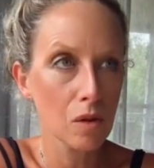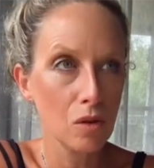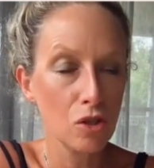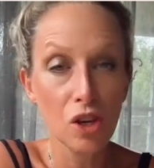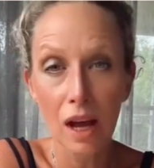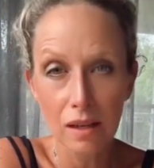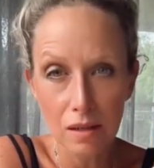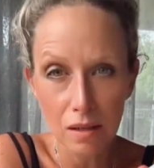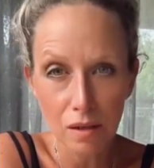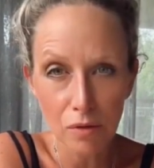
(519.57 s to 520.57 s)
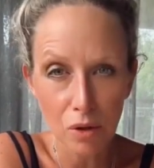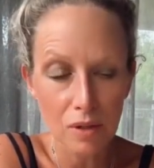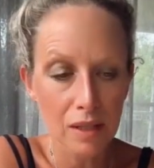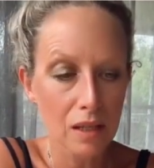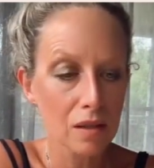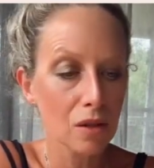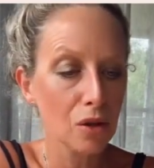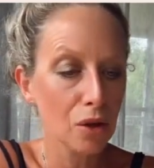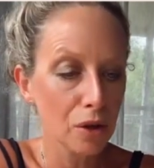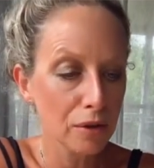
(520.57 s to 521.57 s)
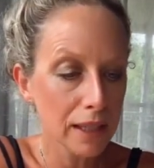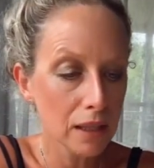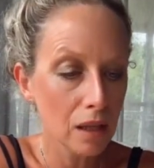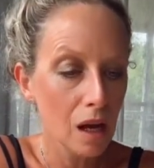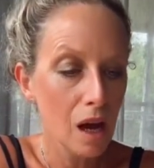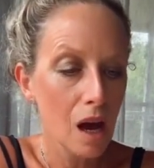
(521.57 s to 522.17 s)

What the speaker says: the chances of those things occurring.